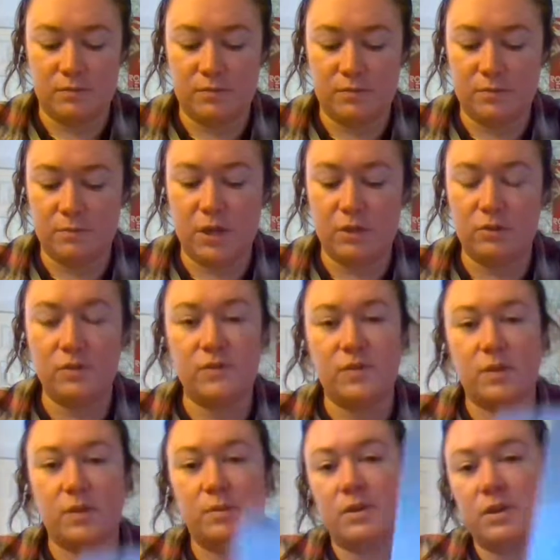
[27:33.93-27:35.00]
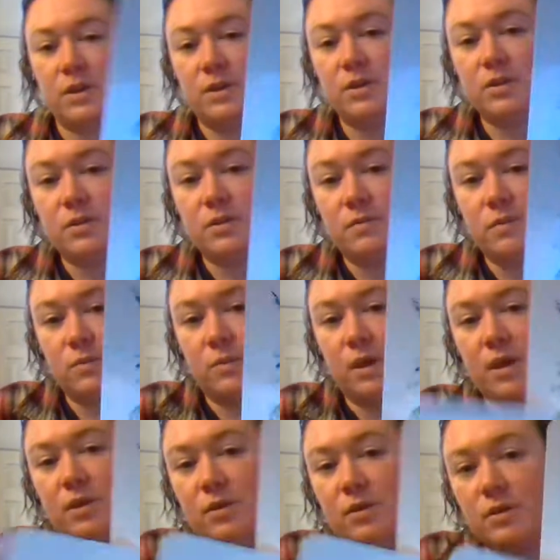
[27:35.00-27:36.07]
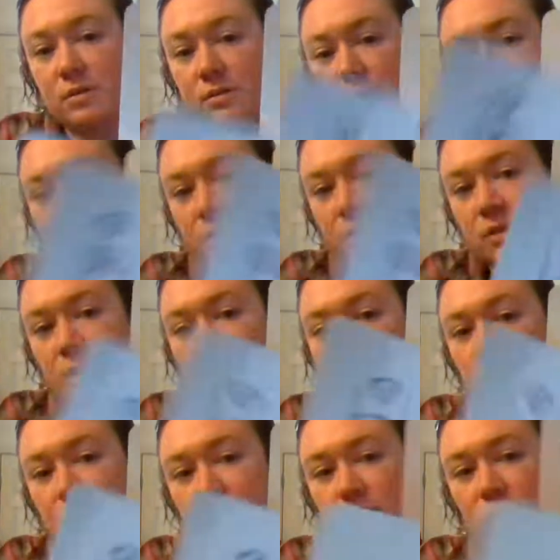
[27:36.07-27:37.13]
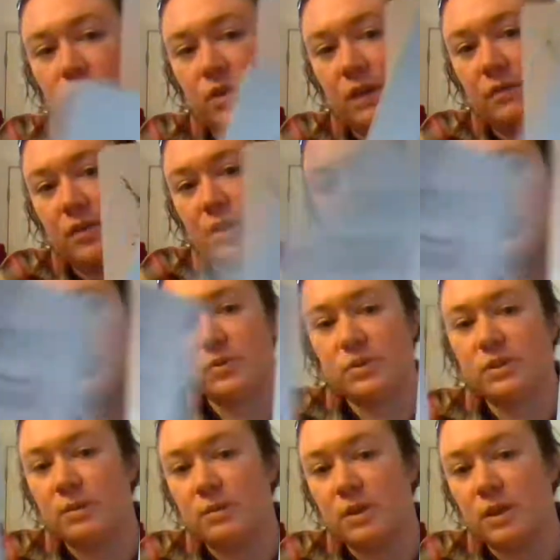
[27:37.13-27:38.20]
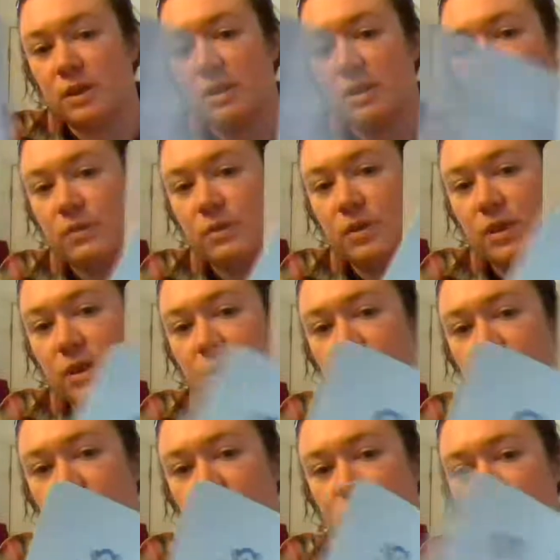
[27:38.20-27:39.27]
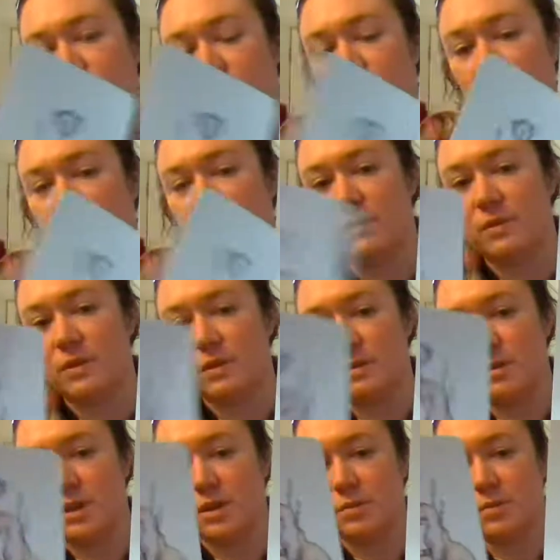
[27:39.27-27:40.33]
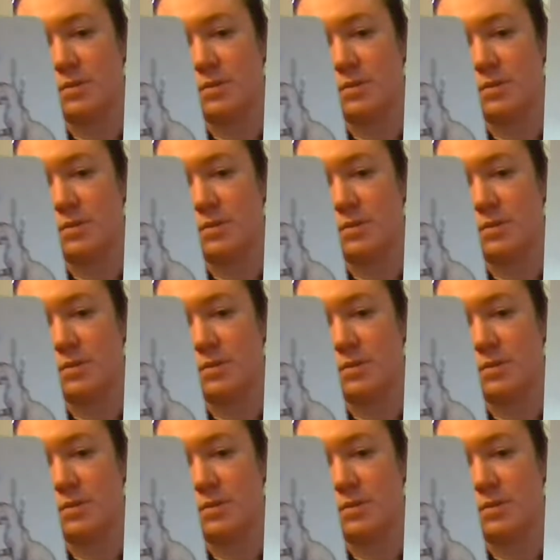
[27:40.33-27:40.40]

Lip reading: male or female here. If you're male, you could have an Empress coming in. If you're the Empress, you could have a King of